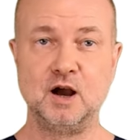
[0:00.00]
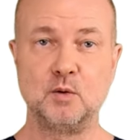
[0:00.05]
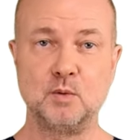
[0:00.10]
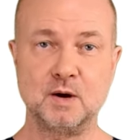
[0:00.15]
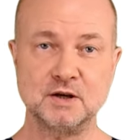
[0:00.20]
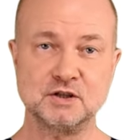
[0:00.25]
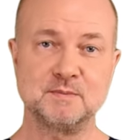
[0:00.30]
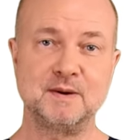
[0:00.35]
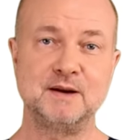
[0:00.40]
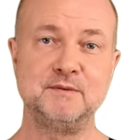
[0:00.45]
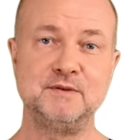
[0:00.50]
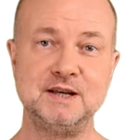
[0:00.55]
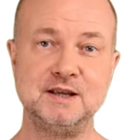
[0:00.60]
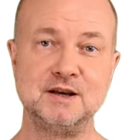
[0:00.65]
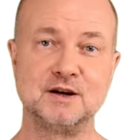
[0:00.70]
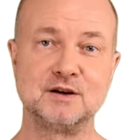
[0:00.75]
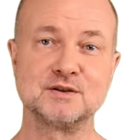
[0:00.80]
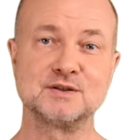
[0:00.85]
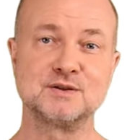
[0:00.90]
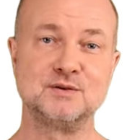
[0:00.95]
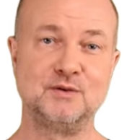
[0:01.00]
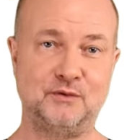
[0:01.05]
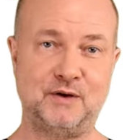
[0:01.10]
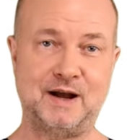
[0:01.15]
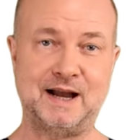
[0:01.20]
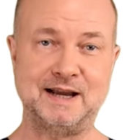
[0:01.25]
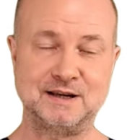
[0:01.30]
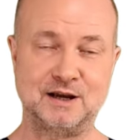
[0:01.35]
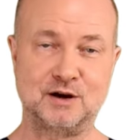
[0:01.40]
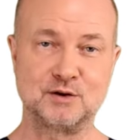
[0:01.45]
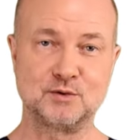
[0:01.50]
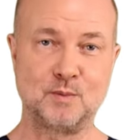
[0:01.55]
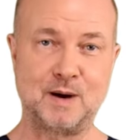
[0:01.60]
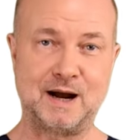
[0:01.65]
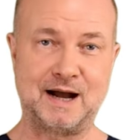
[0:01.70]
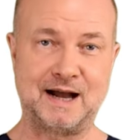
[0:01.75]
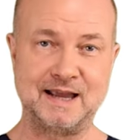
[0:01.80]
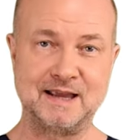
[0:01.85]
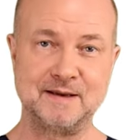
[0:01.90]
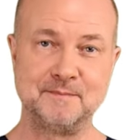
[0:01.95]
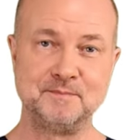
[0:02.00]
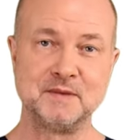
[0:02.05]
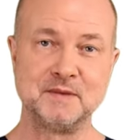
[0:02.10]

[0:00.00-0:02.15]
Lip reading: Watch my videos to find out why.